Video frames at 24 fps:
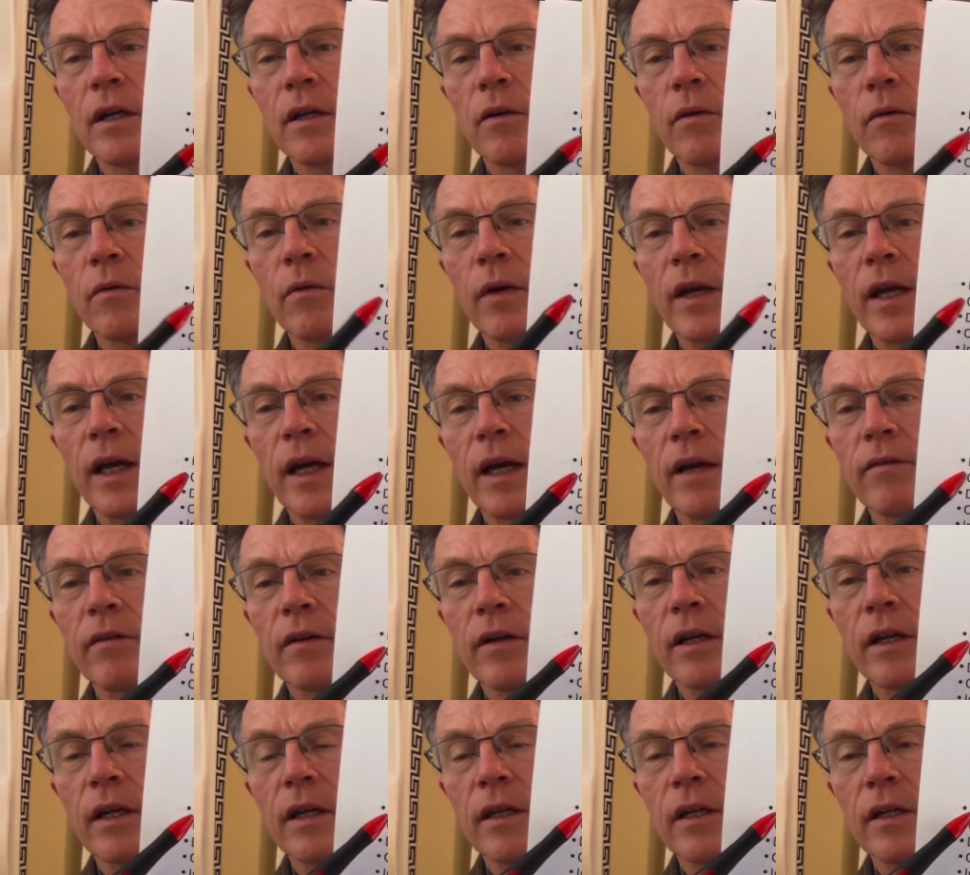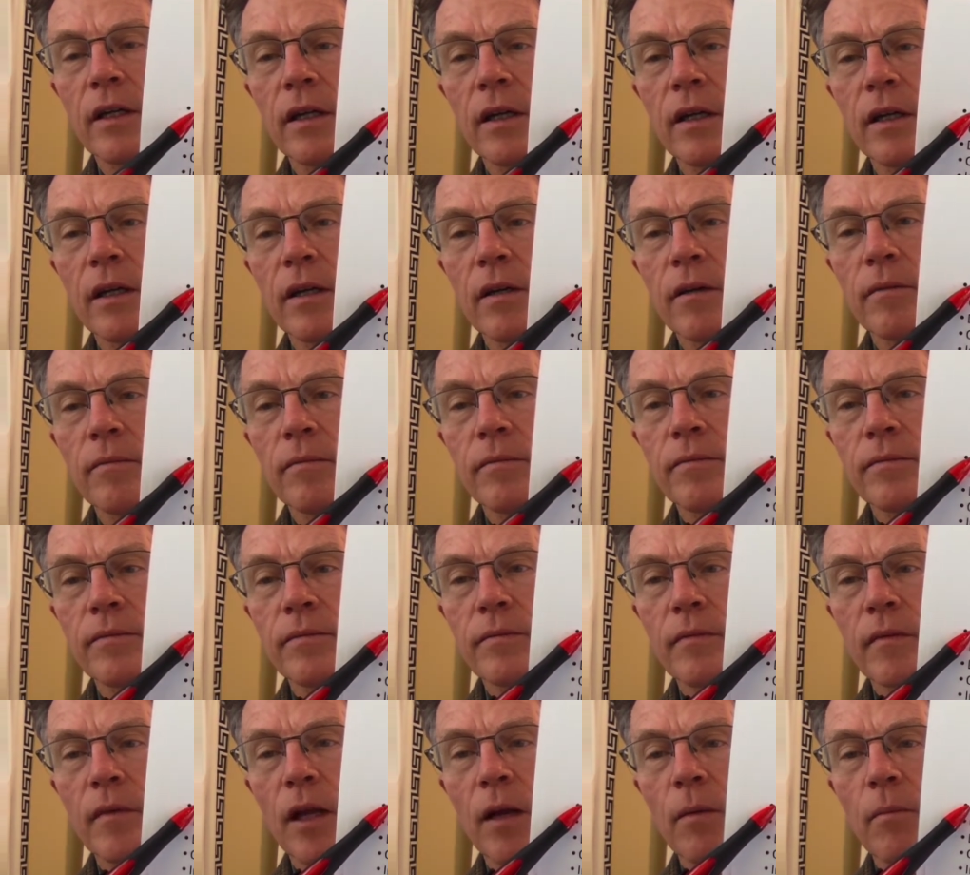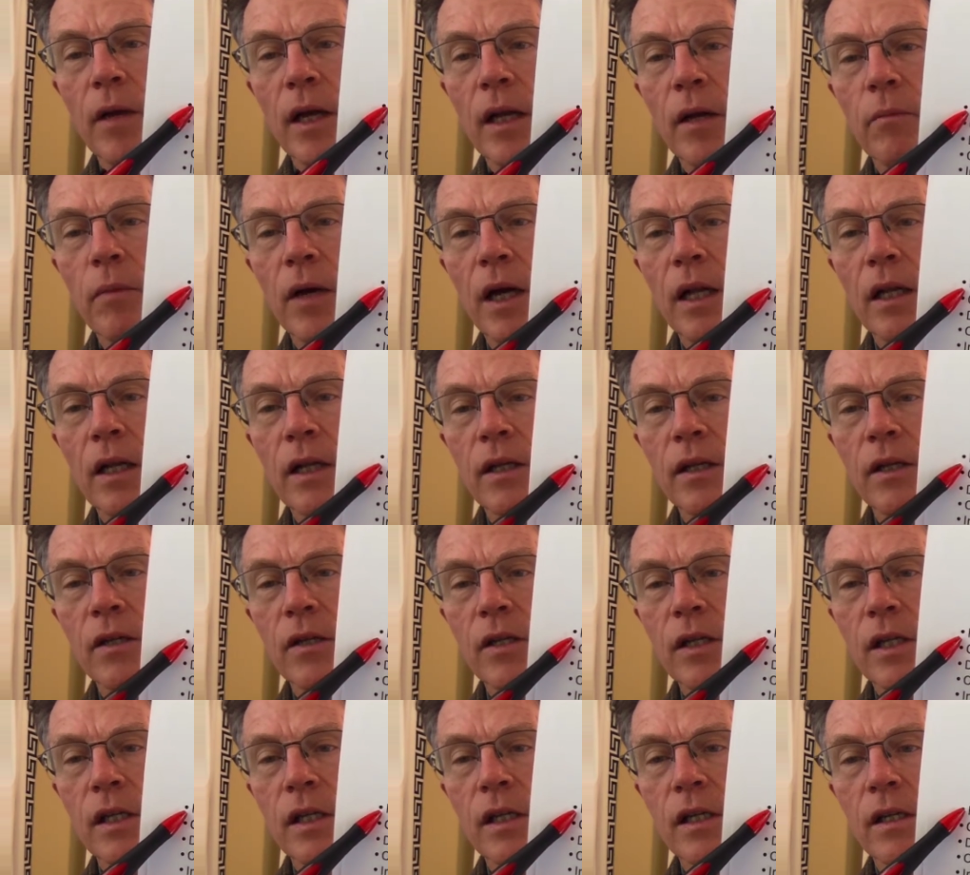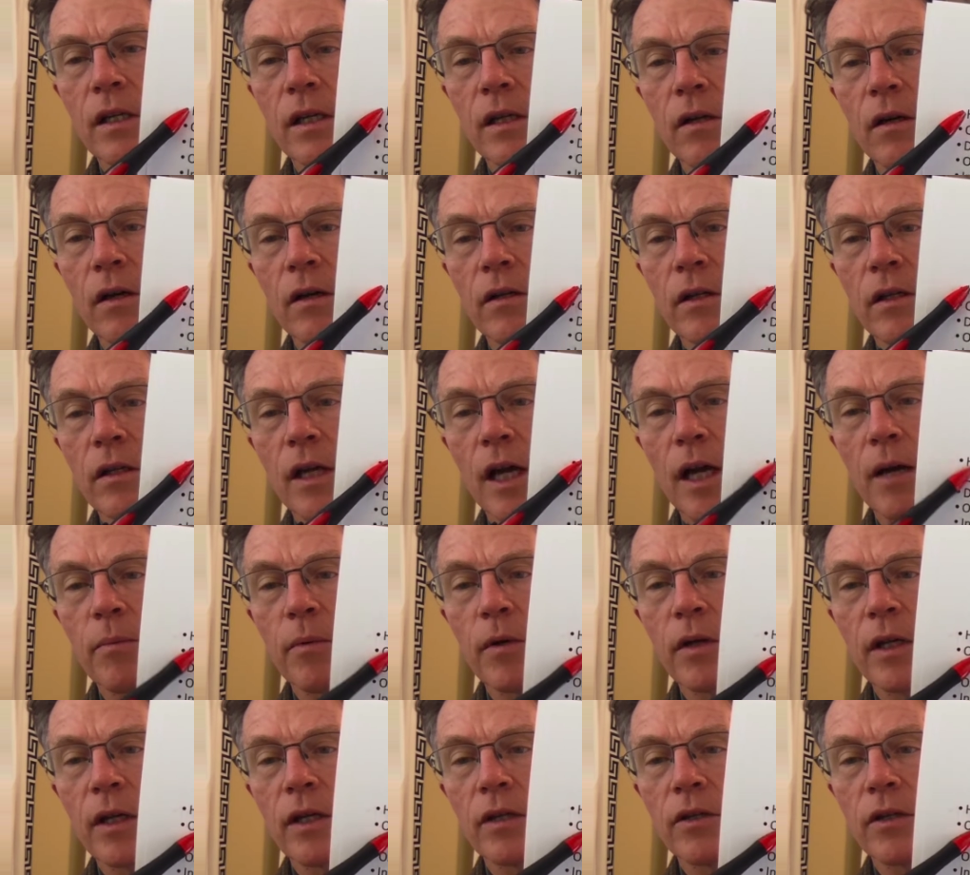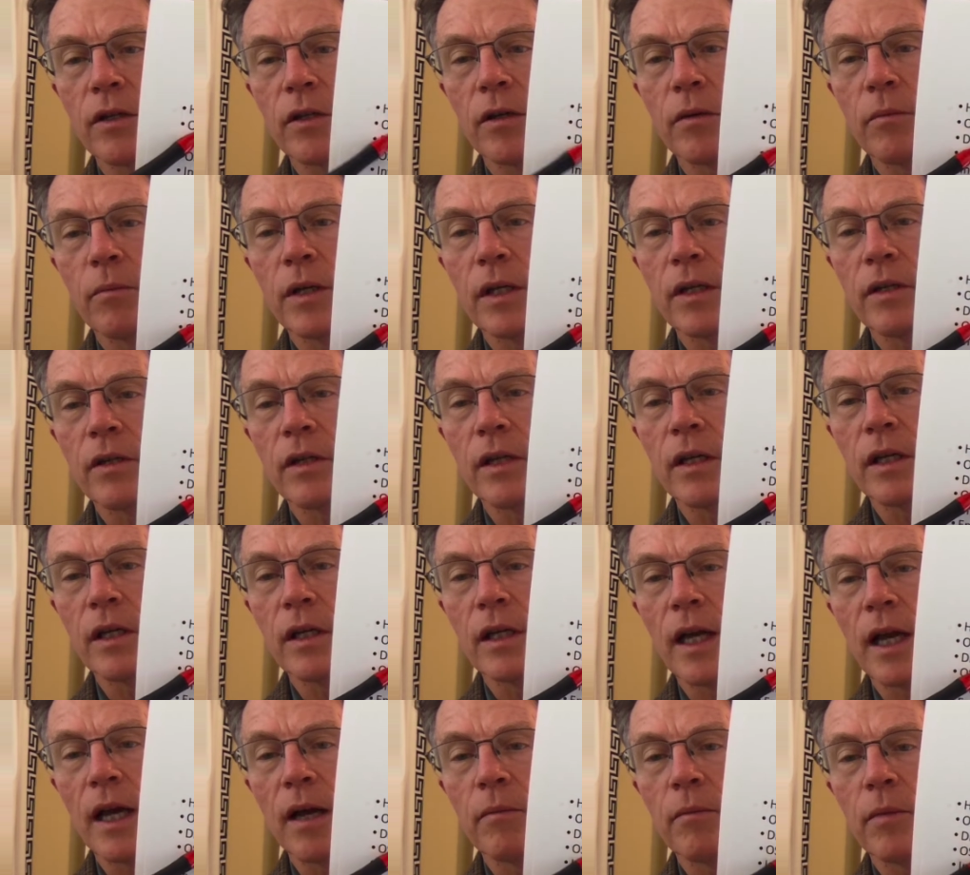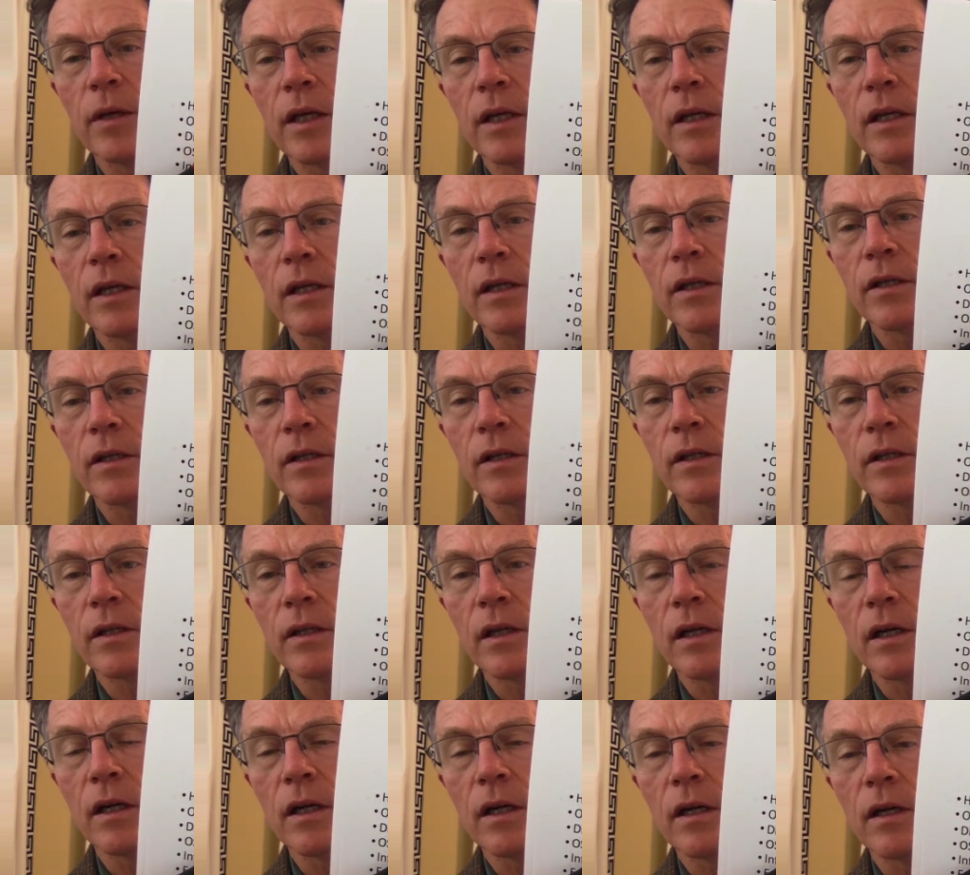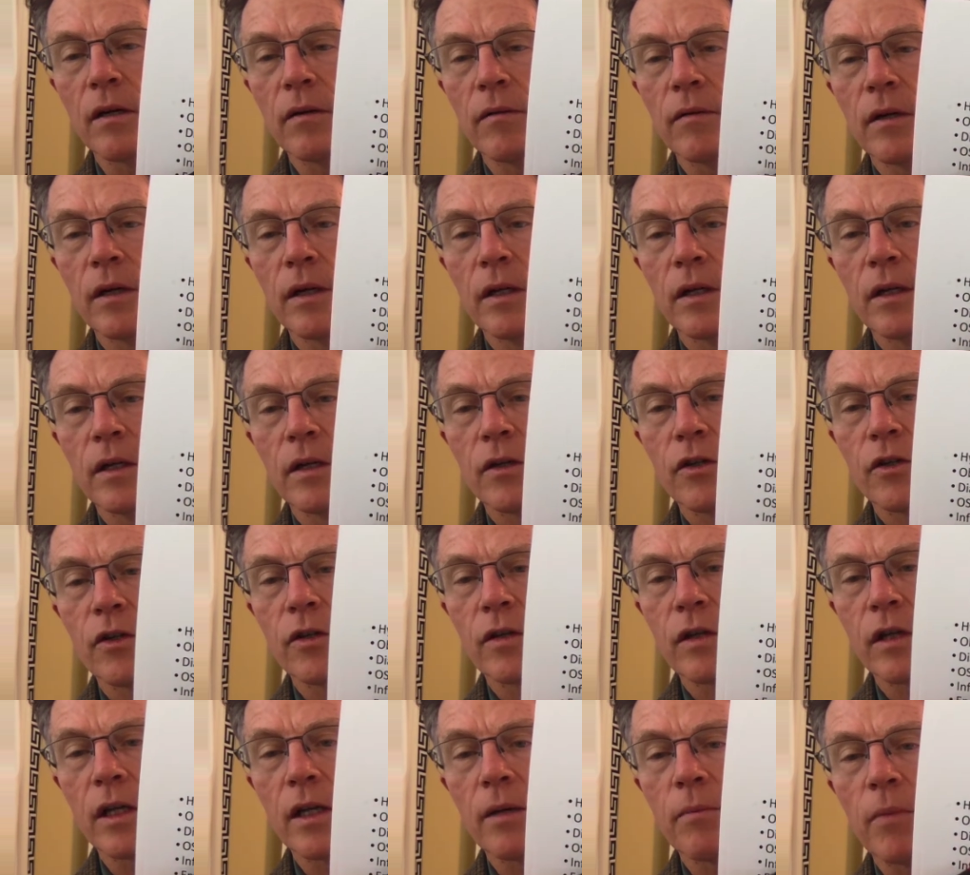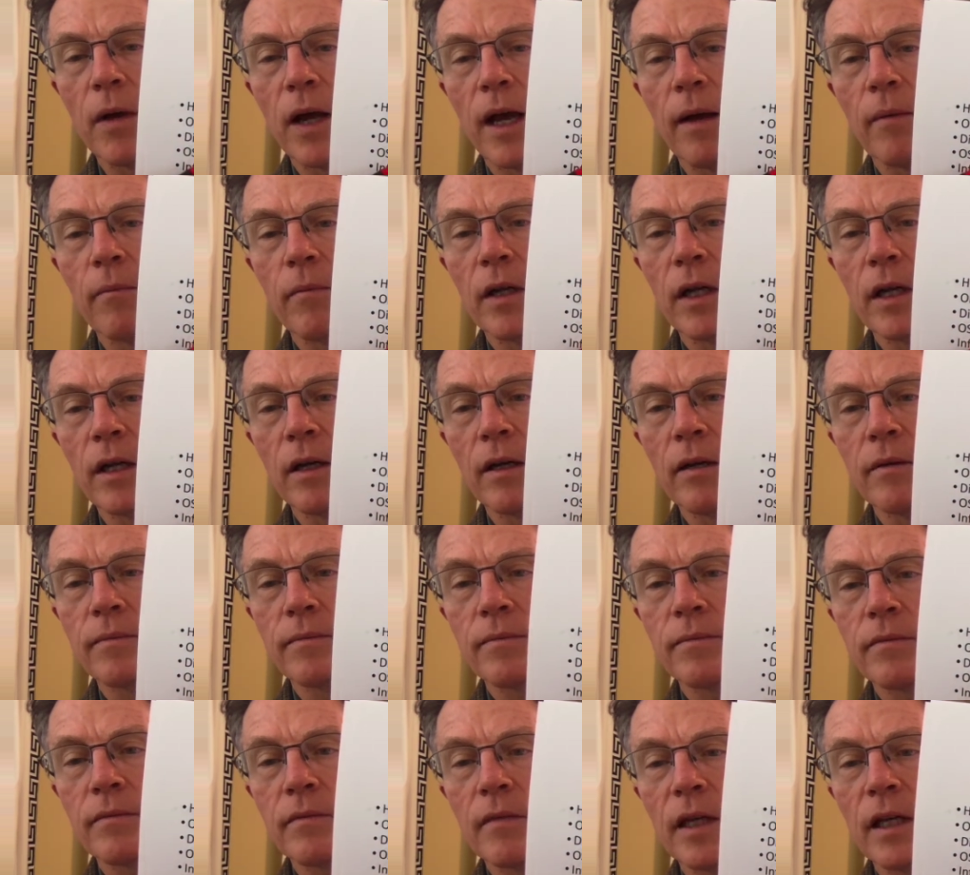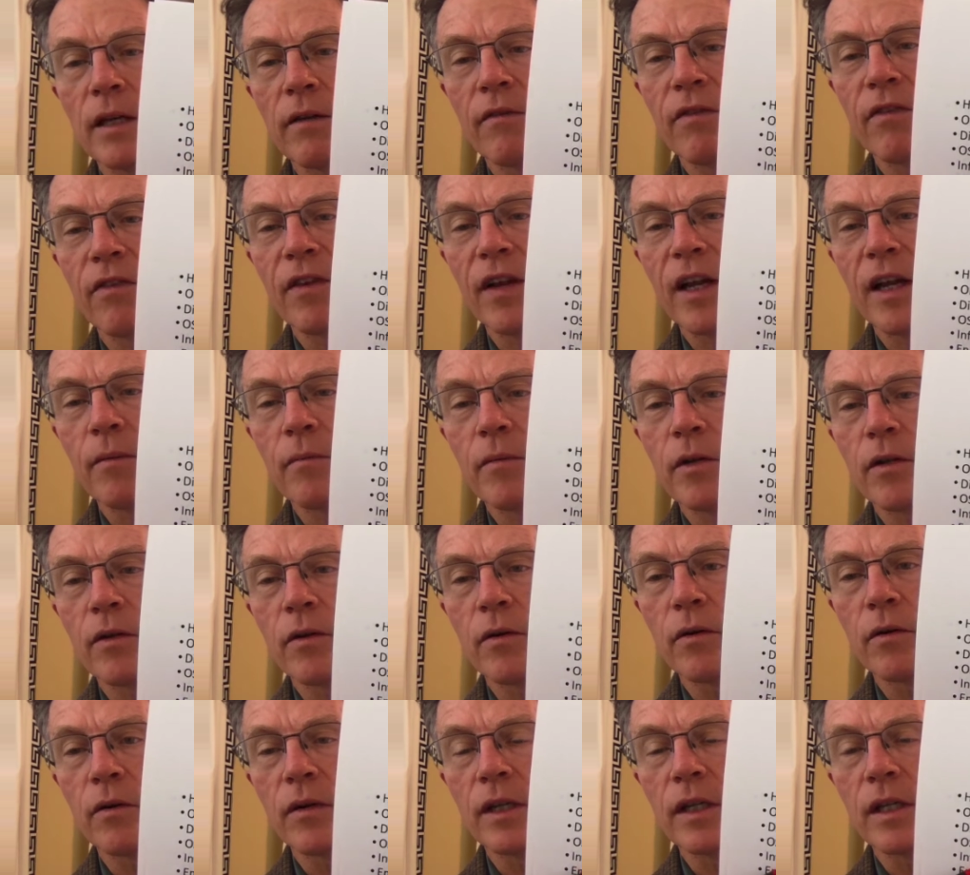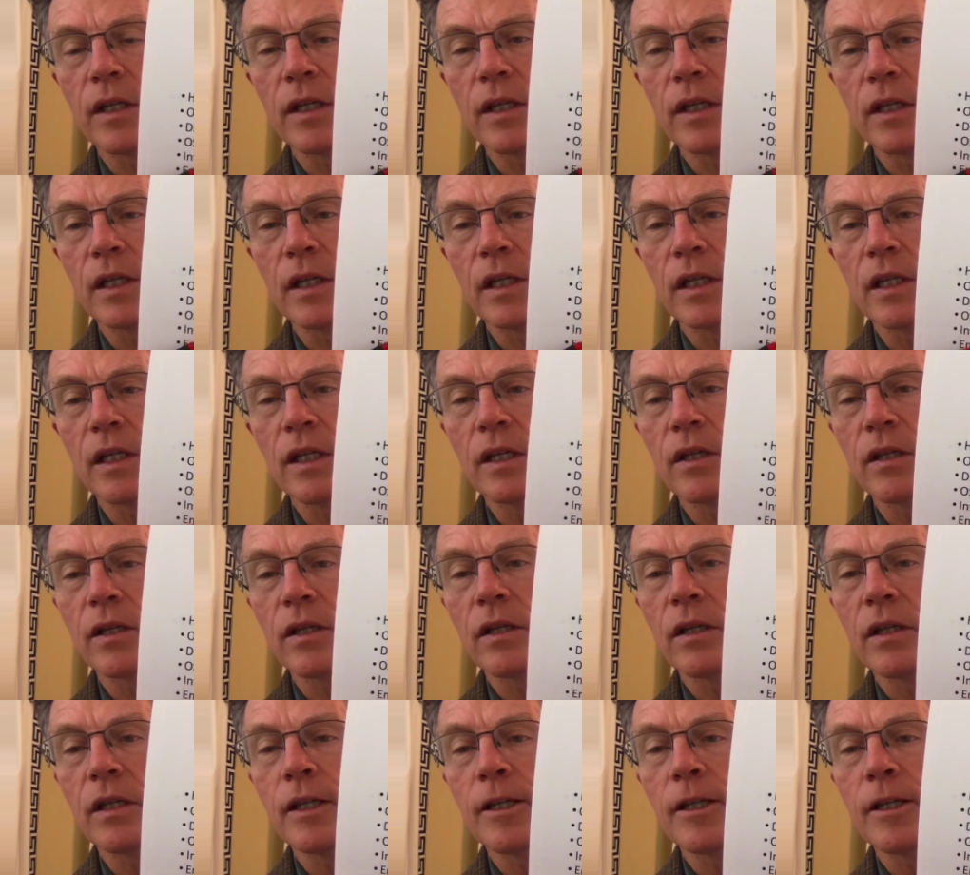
we have a, um, a metabolic disease that causes hypertension, obesity, diabetes, uh, sleep apnea, inflammatory disease.